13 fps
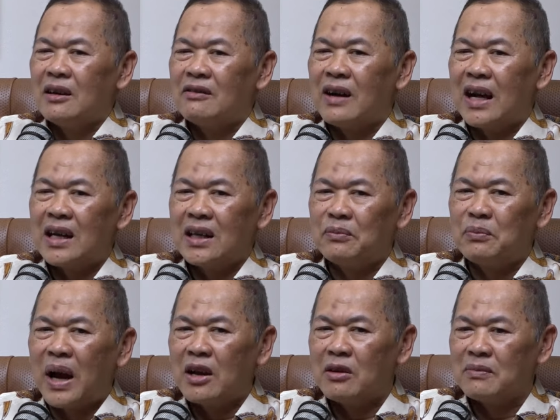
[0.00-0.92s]
While the
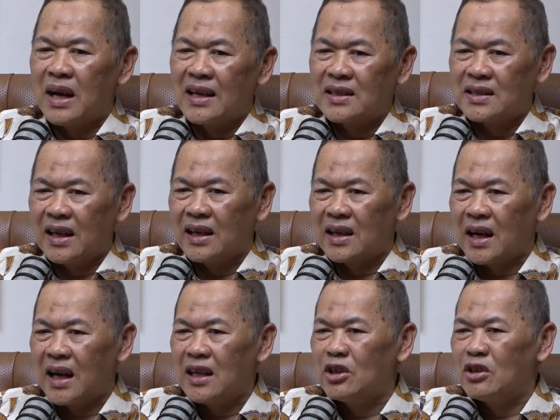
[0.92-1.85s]
biomass
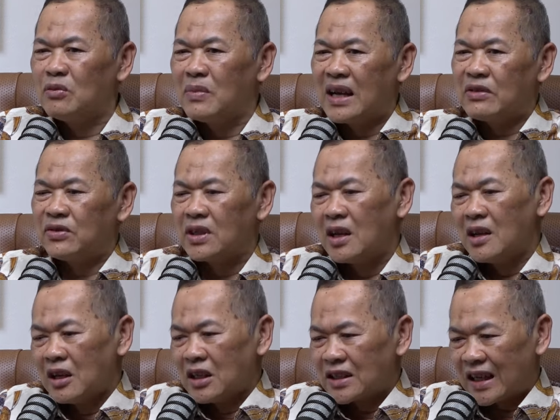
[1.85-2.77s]
era, you must
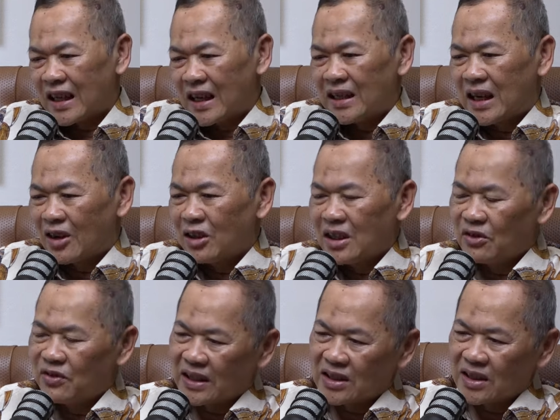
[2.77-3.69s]
scale down the
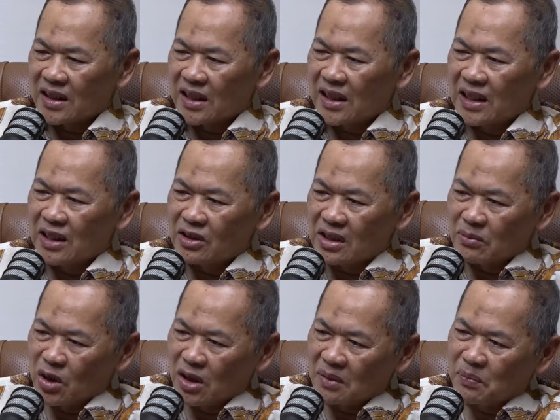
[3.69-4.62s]
factory into
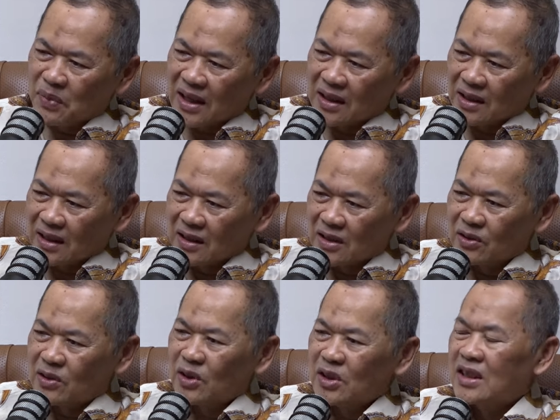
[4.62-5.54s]
smaller part and
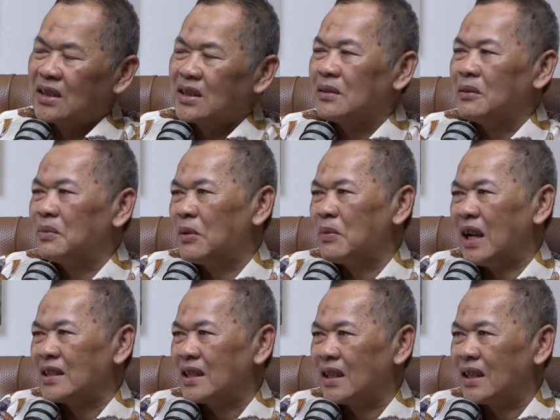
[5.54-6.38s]
to close the biomass